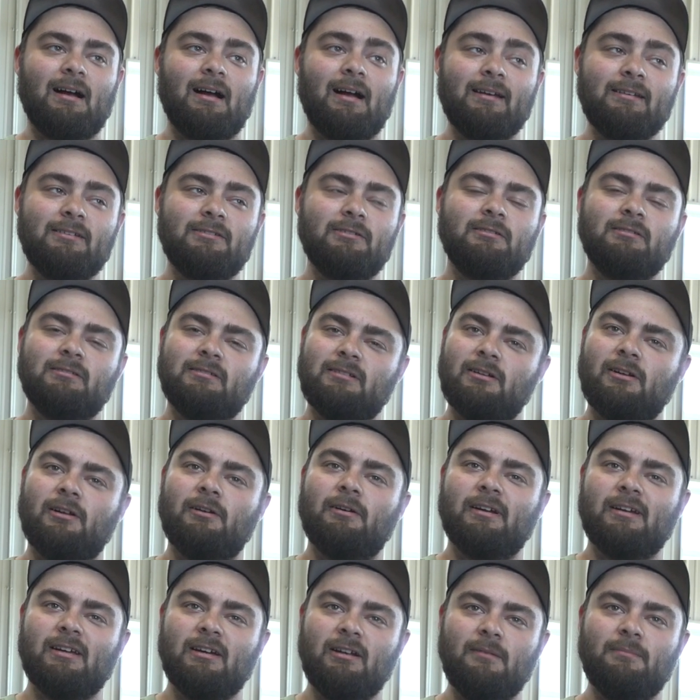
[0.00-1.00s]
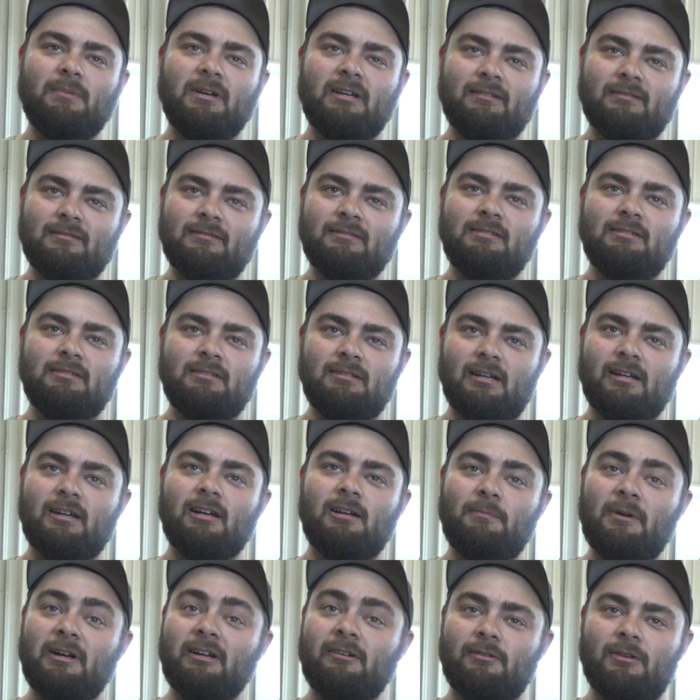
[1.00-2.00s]
It could have
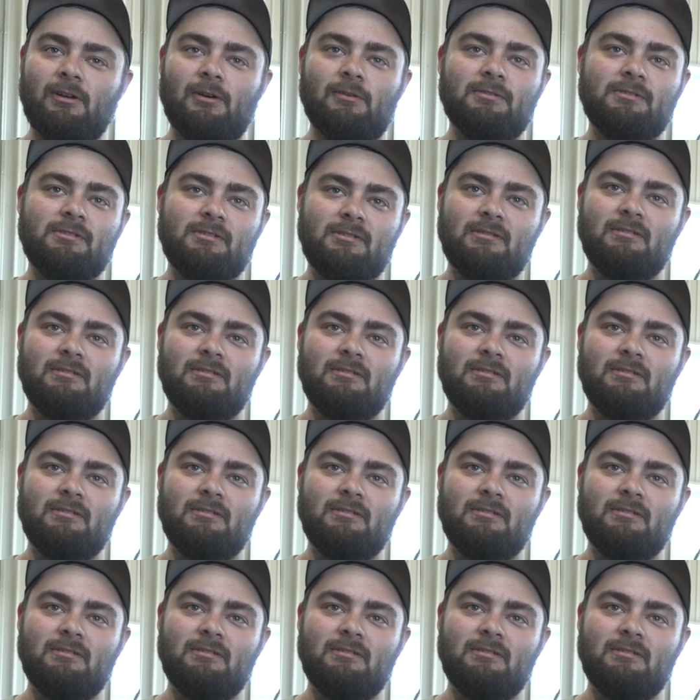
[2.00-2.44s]
been close.